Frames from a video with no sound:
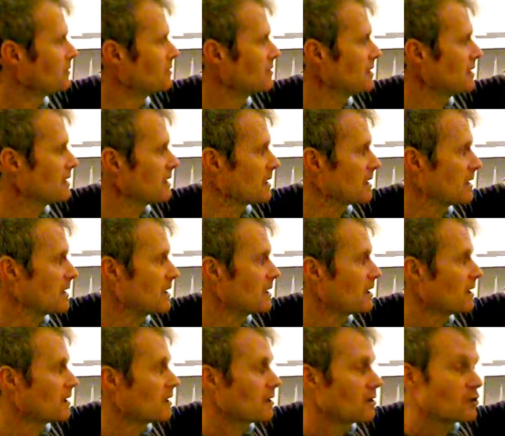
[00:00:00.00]
D,
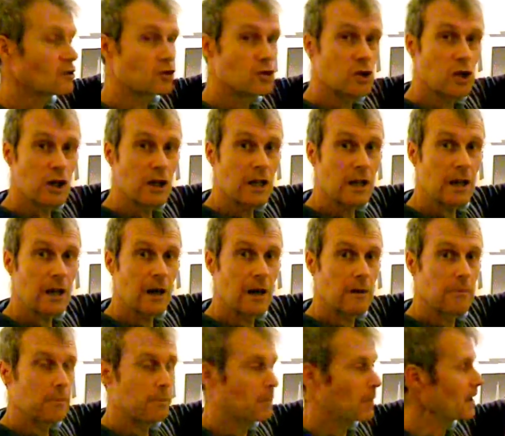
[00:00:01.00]
G
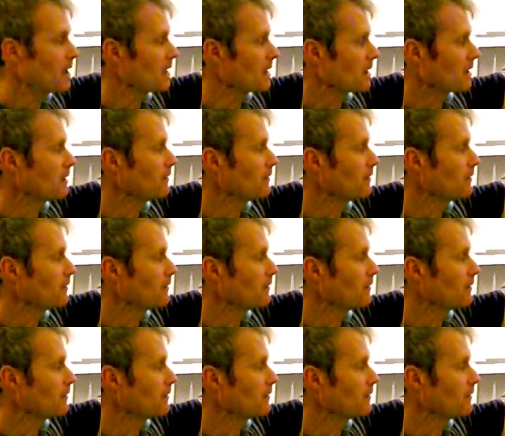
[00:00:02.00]
and B.